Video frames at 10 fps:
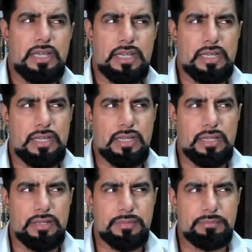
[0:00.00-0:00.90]

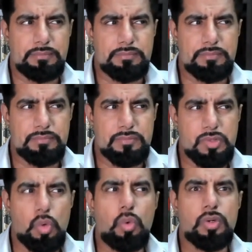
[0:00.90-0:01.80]

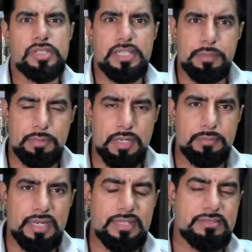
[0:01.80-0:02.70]
taunt Ibrahim
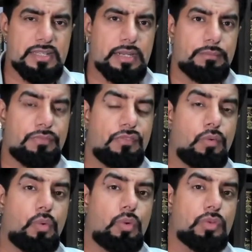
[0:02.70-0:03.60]
alayhi salam
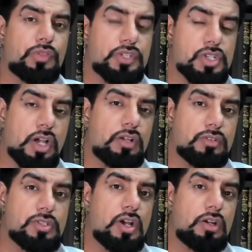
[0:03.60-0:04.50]
for the
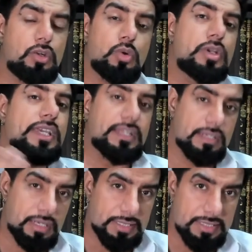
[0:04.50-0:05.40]
child not looking
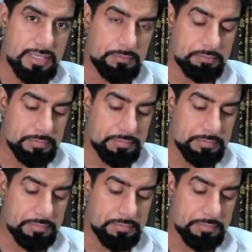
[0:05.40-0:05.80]
like him.